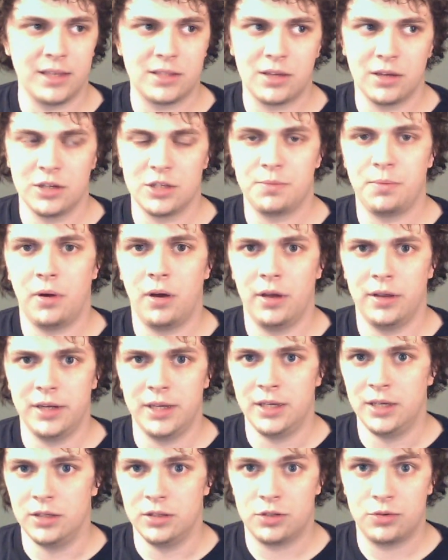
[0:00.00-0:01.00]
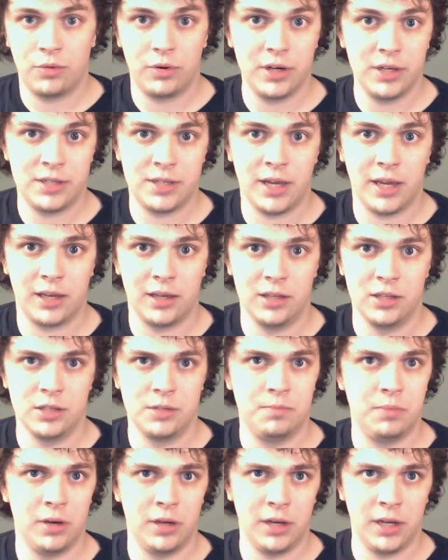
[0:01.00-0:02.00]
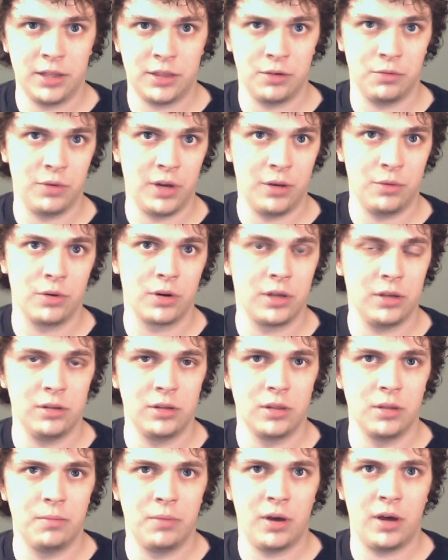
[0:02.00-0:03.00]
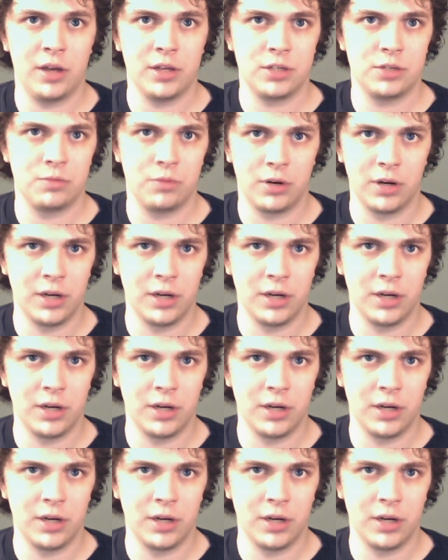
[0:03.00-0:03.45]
that's going to spawn in 20 seconds, but at the rate we're killing the boss,